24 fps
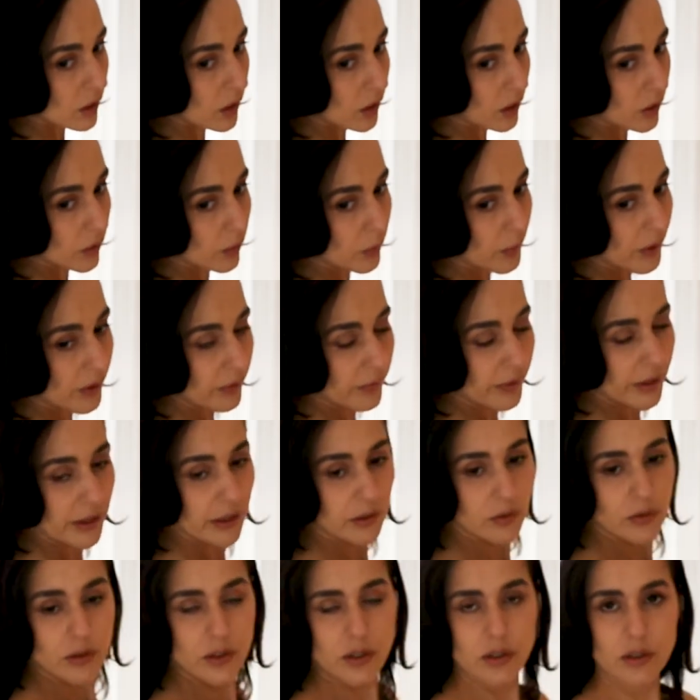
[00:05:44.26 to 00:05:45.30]
all the way
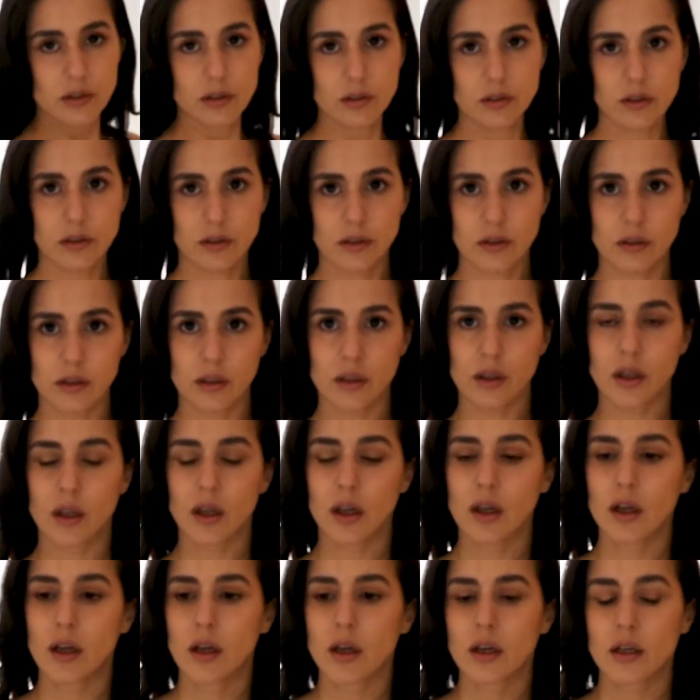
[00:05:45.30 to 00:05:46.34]
around.
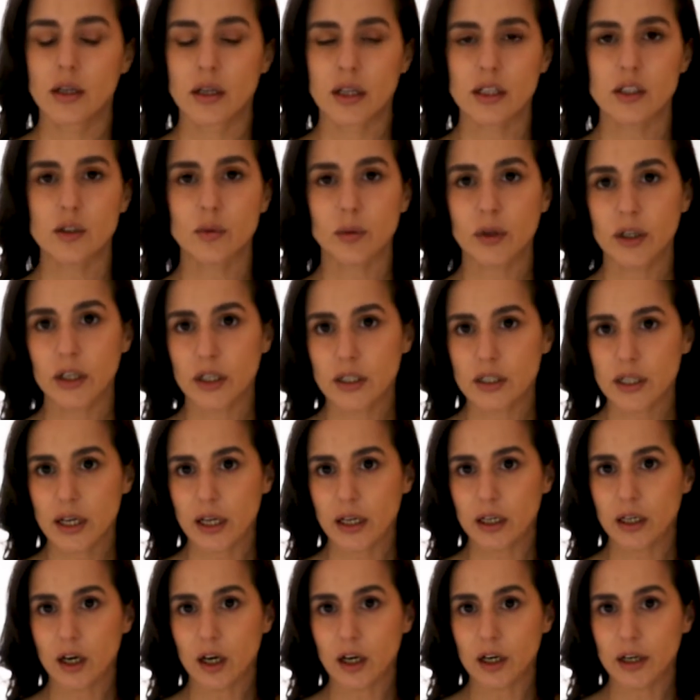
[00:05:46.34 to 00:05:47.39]
Next, we're going to
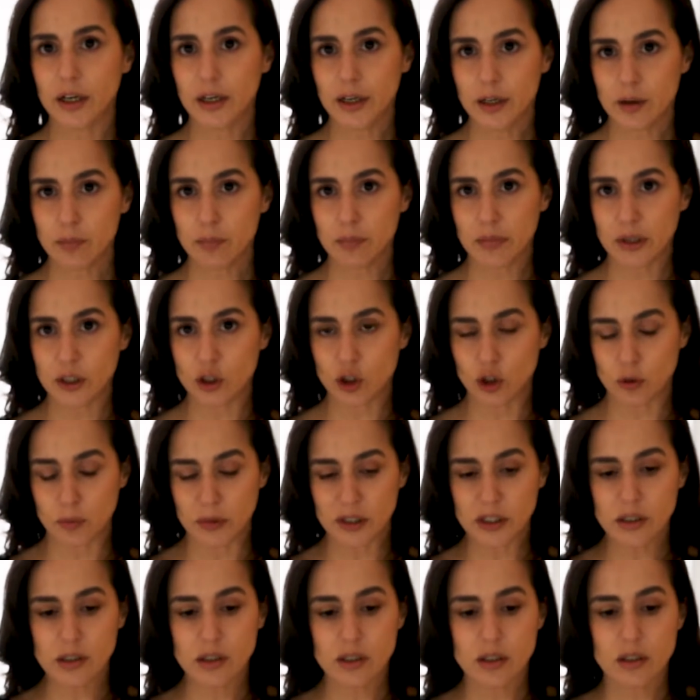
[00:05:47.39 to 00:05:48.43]
take our hip
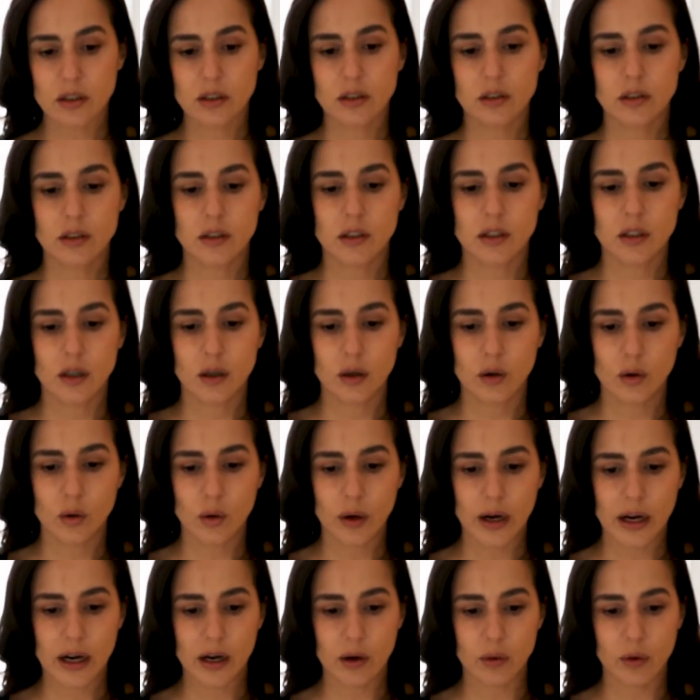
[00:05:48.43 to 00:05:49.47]
measurement.
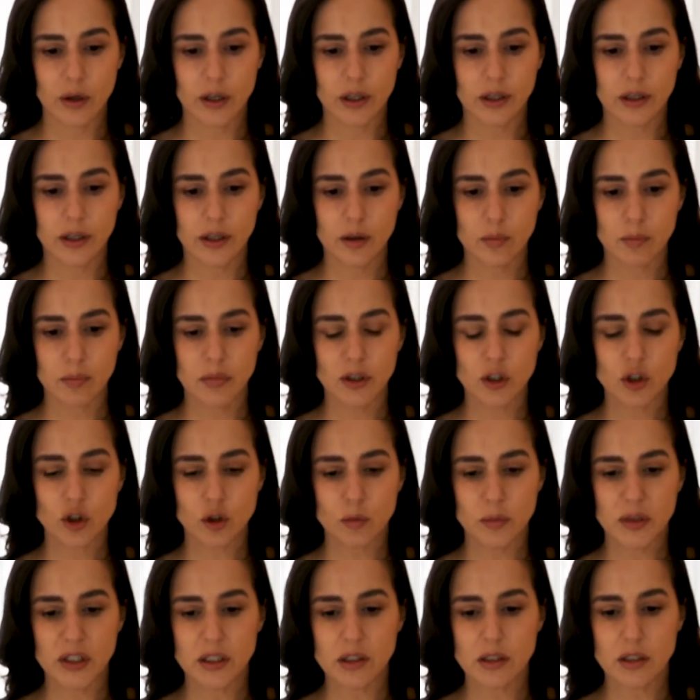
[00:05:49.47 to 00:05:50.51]
So our hip
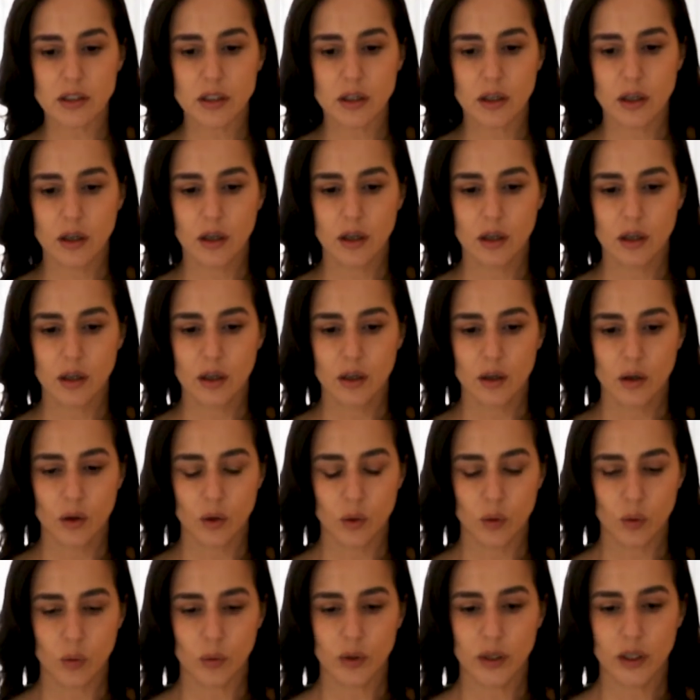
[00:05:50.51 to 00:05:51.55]
measurement,
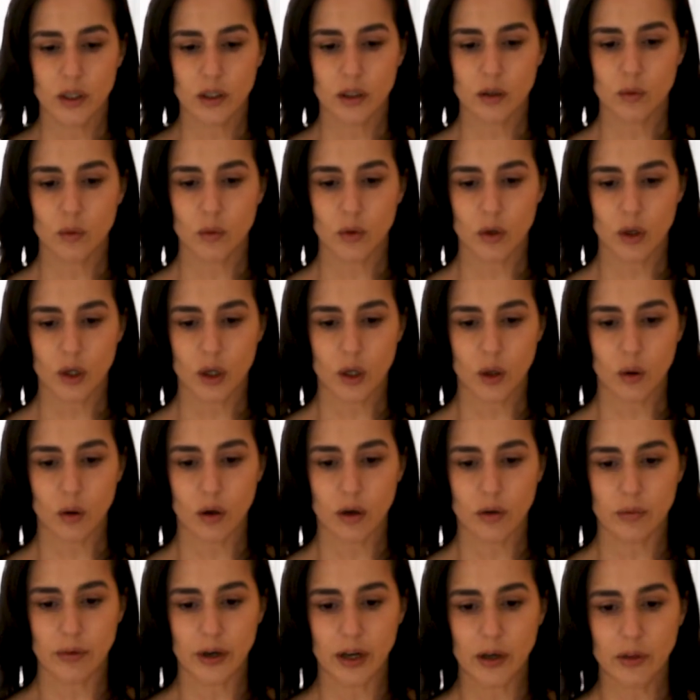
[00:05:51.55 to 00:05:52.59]
we go
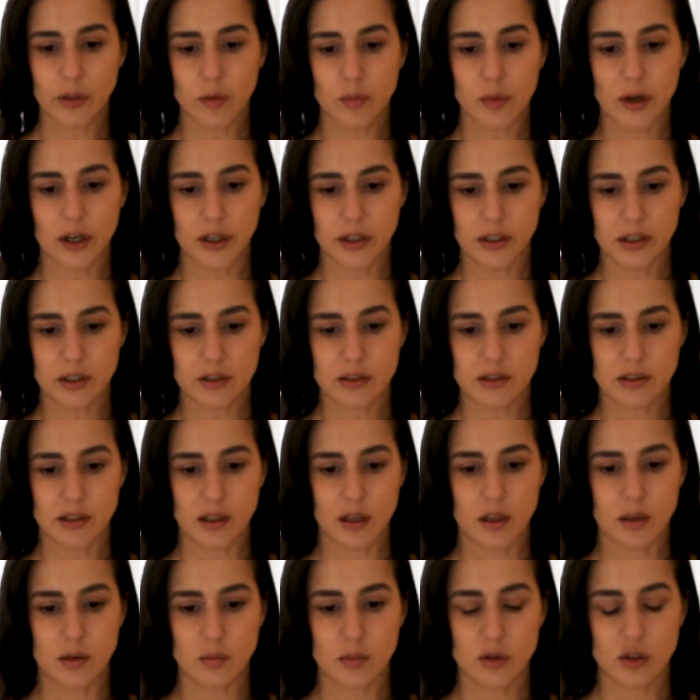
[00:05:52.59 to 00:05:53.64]
around the body,
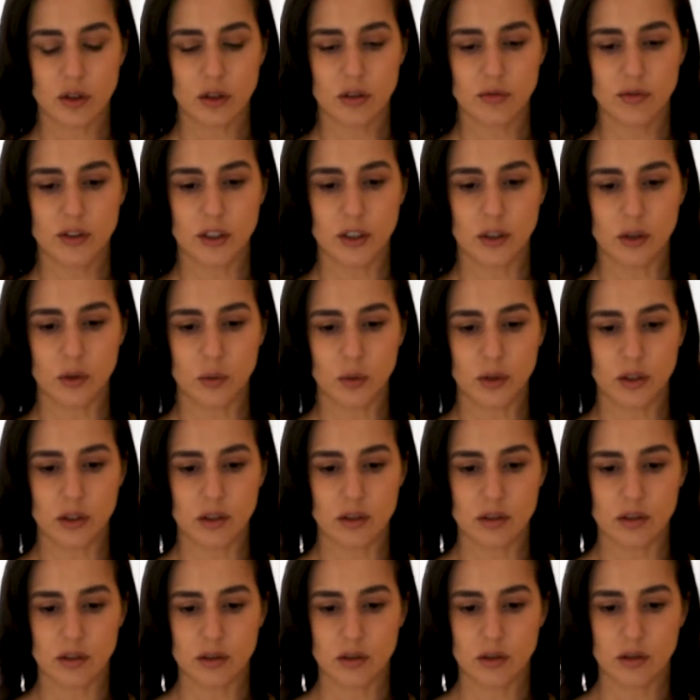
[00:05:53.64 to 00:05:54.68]
same sort of deal with
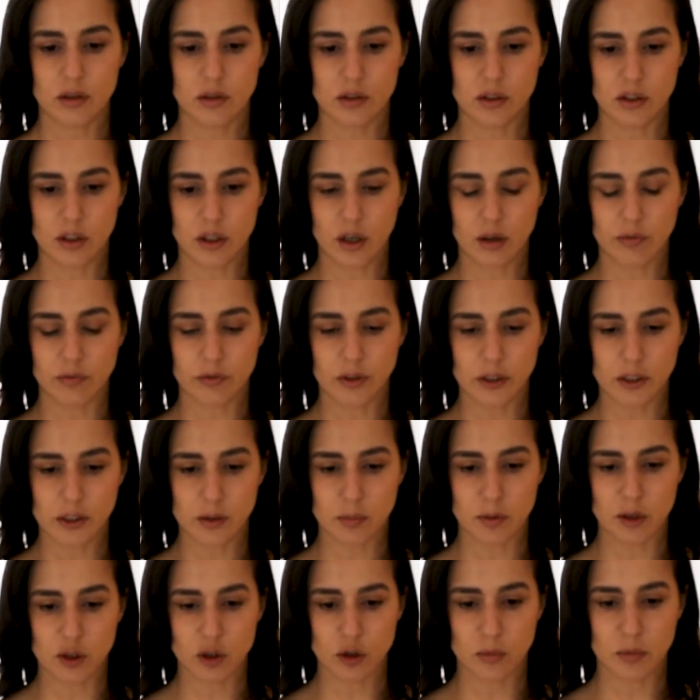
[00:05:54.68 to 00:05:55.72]
these circumference
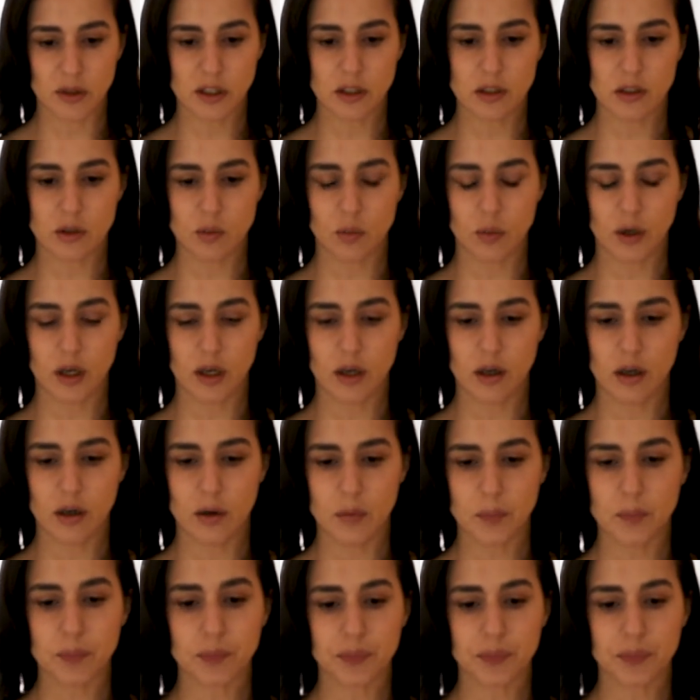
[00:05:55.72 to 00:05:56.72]
measurements where